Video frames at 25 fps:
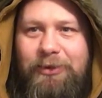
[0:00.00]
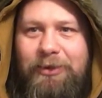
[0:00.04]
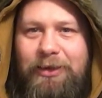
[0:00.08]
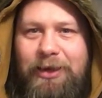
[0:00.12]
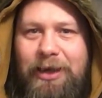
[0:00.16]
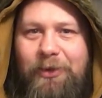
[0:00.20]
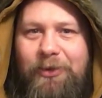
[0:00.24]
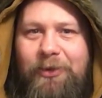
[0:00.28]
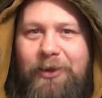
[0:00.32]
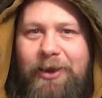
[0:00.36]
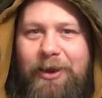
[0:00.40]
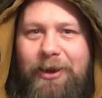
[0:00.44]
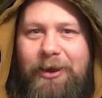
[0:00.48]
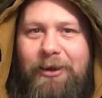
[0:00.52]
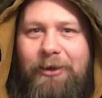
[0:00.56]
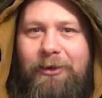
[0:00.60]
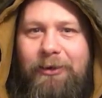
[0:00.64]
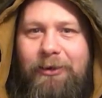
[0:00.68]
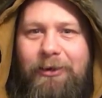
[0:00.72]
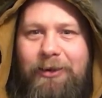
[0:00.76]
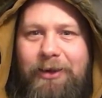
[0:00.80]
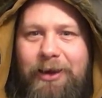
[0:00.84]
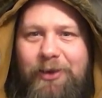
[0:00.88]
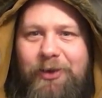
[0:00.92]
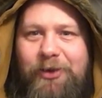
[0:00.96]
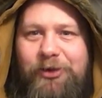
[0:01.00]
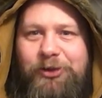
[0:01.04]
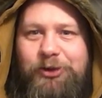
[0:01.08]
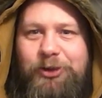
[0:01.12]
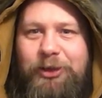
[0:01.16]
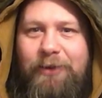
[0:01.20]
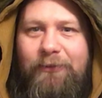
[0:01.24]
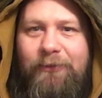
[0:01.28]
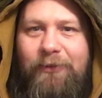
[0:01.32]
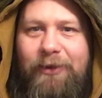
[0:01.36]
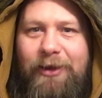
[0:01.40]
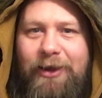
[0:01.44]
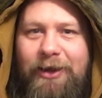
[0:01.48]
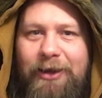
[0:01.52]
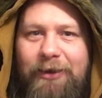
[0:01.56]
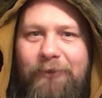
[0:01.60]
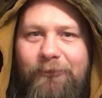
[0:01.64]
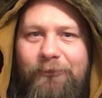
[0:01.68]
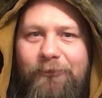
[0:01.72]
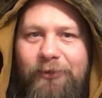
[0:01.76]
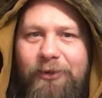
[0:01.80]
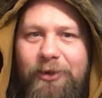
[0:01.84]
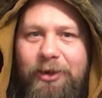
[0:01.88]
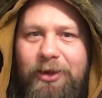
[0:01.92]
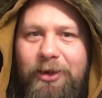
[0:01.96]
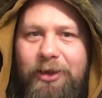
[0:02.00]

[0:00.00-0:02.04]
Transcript: And there, in the Tree of Life,